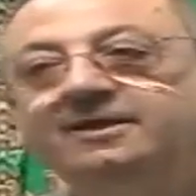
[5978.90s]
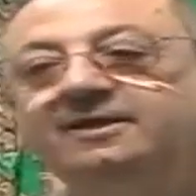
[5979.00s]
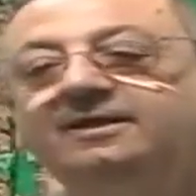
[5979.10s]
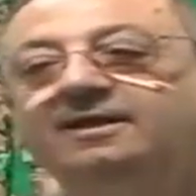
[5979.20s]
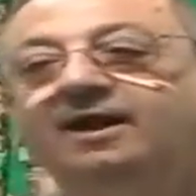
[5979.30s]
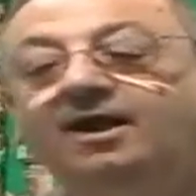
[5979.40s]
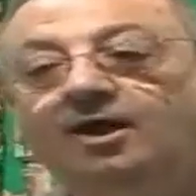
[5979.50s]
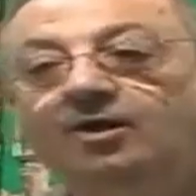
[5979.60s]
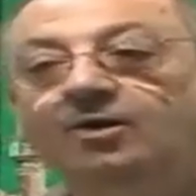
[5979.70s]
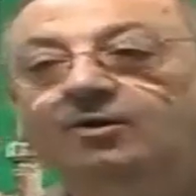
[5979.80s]
bihi.
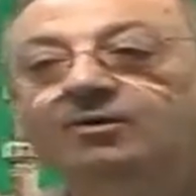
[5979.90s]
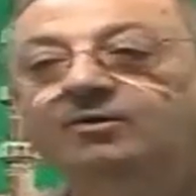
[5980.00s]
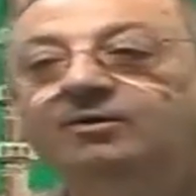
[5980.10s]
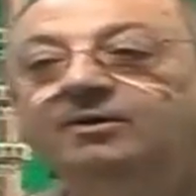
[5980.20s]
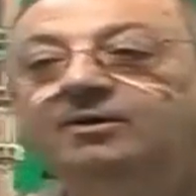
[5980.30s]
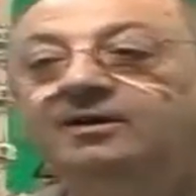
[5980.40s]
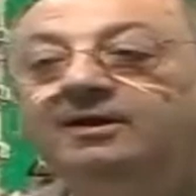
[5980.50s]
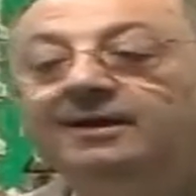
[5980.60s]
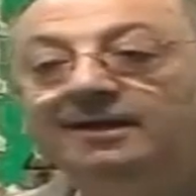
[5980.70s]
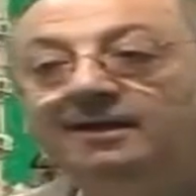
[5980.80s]
How
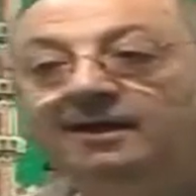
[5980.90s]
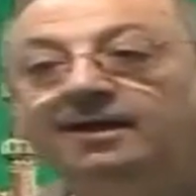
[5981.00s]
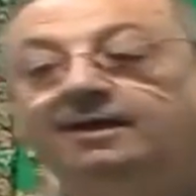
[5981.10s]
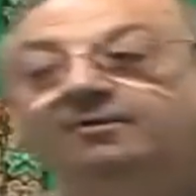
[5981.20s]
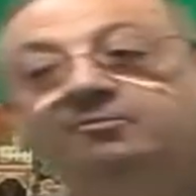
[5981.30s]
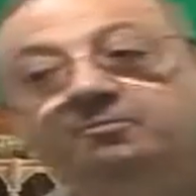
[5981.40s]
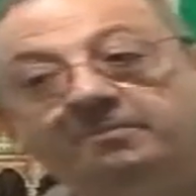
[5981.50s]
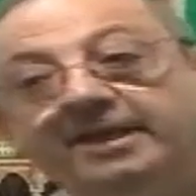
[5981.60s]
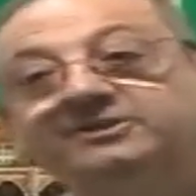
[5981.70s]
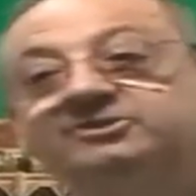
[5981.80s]
uh,
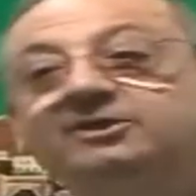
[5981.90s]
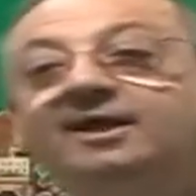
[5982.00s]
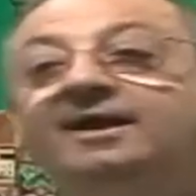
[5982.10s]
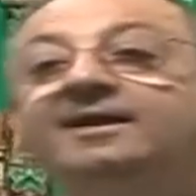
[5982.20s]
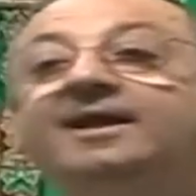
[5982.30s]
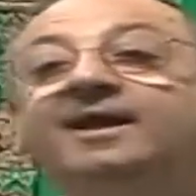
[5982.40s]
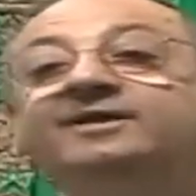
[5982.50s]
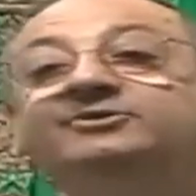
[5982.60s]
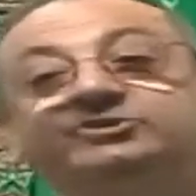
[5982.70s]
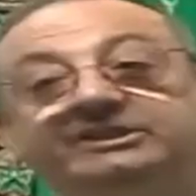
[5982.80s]
best
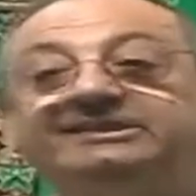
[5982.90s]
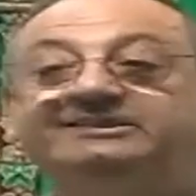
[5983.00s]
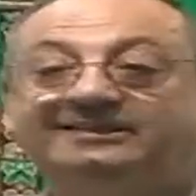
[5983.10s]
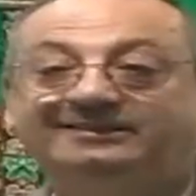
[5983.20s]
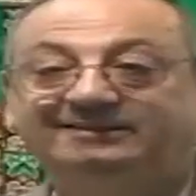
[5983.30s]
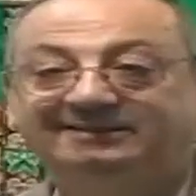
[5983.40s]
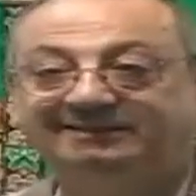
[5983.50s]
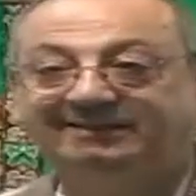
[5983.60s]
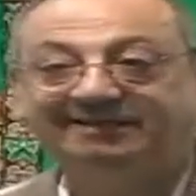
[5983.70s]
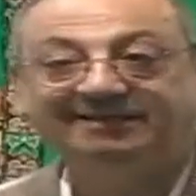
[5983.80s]
Allah sees it.
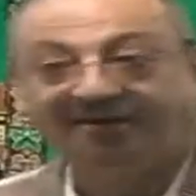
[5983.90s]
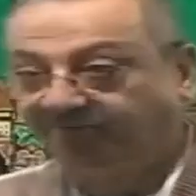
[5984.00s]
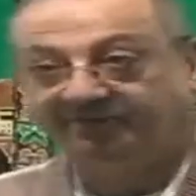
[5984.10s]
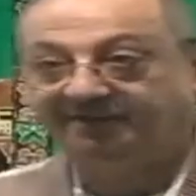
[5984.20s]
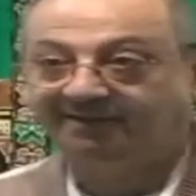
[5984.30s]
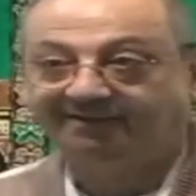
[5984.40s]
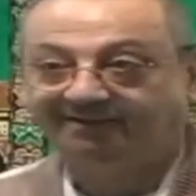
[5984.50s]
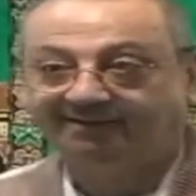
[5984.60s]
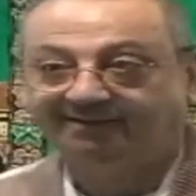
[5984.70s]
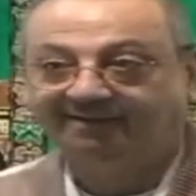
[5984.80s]
Everything.
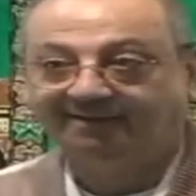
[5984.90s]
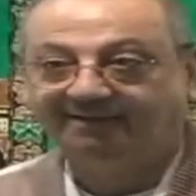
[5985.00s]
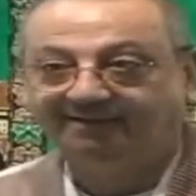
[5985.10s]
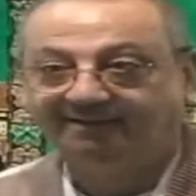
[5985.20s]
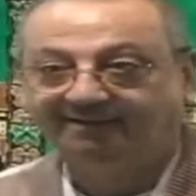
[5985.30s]
Huh?